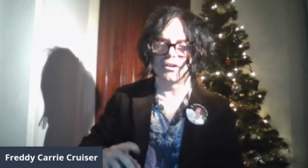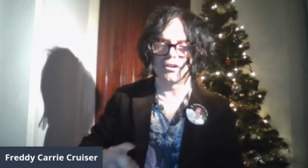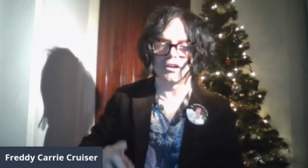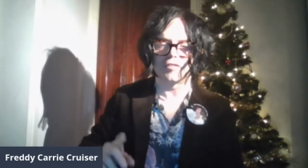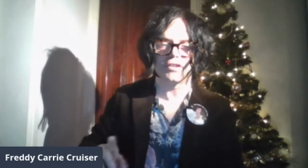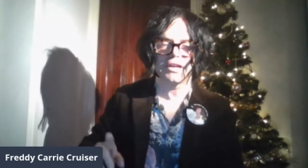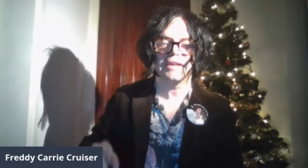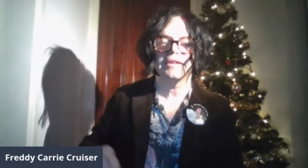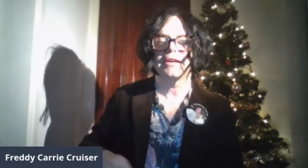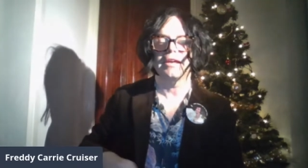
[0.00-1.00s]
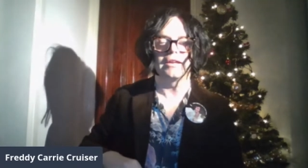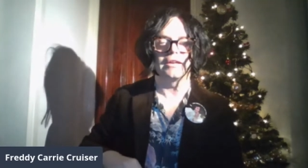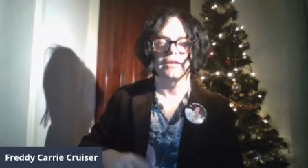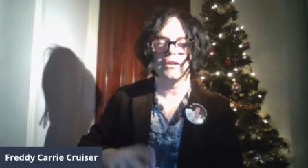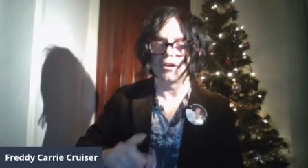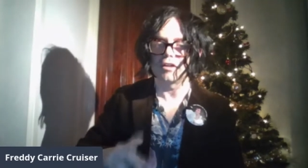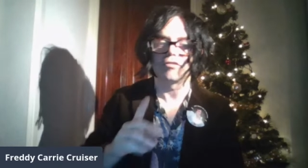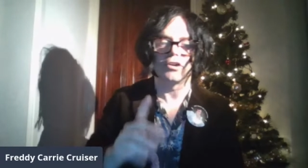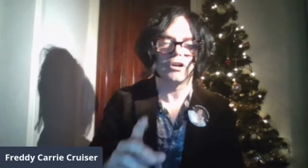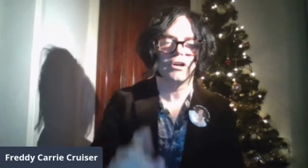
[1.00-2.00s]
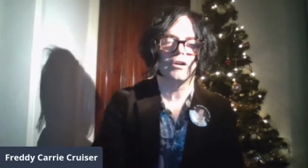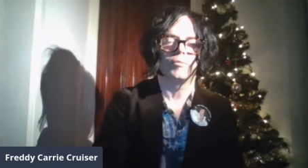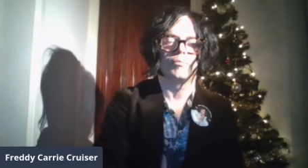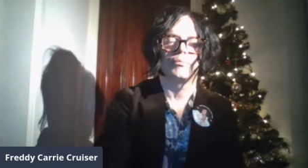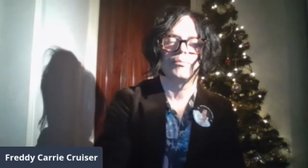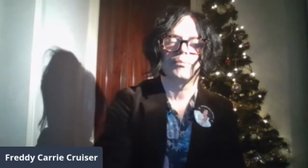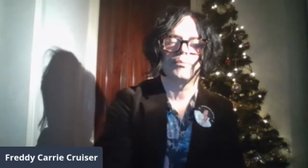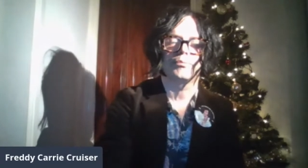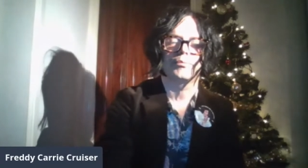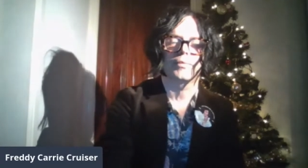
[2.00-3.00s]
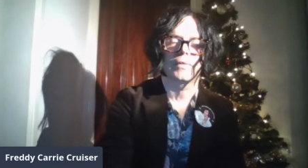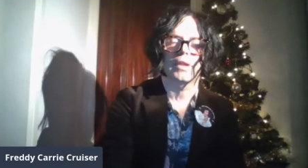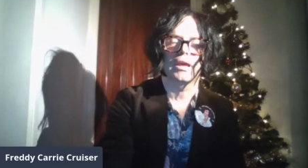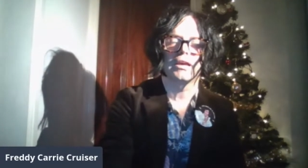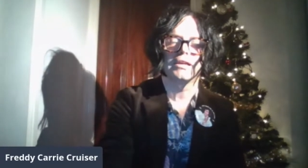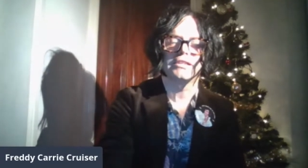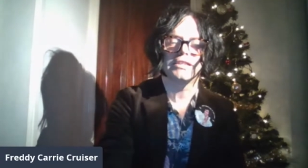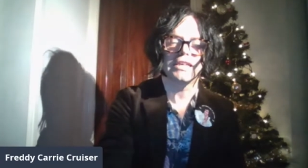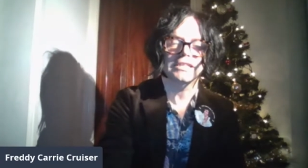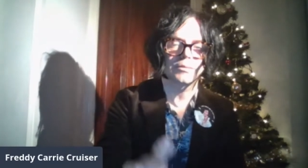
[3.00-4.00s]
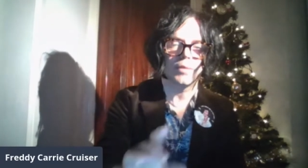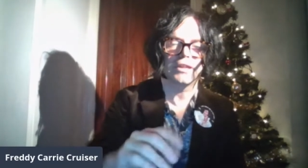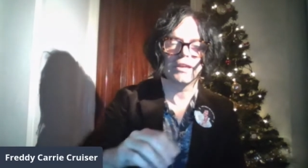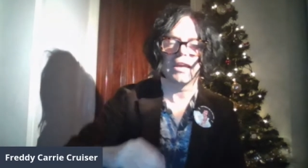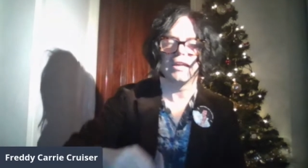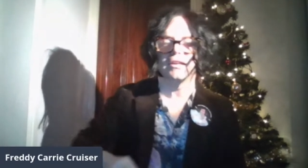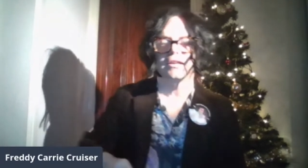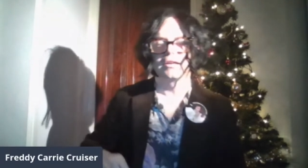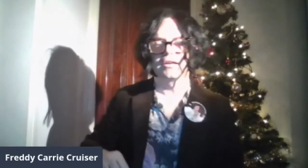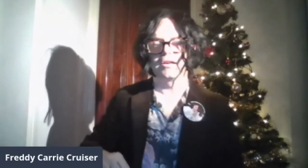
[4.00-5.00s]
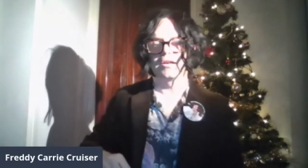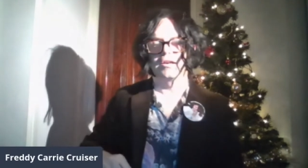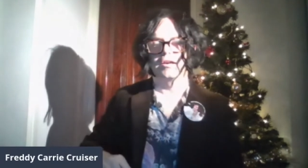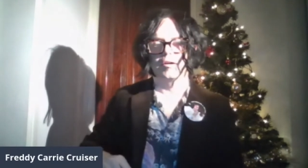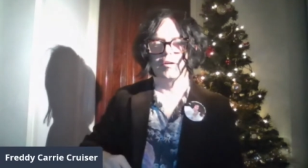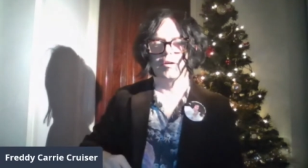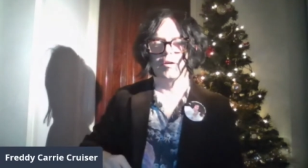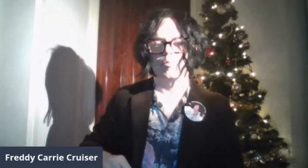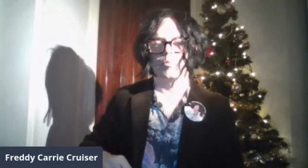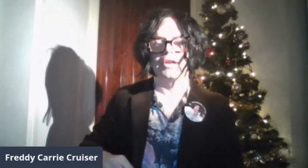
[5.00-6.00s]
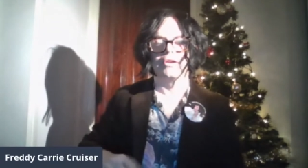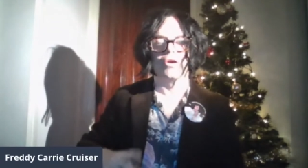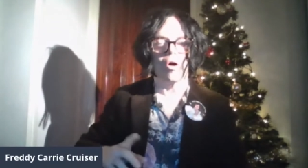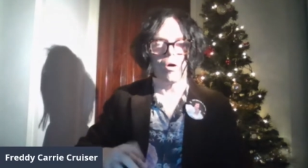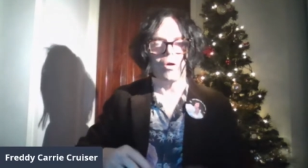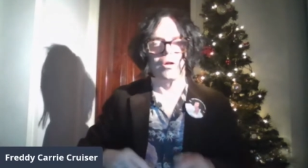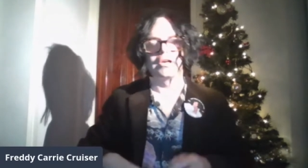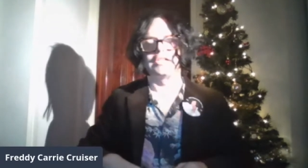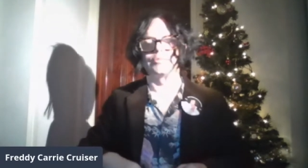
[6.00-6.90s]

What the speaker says: yearning for kith and kin, yearning for her. She kissed him at the gate. But in the hall,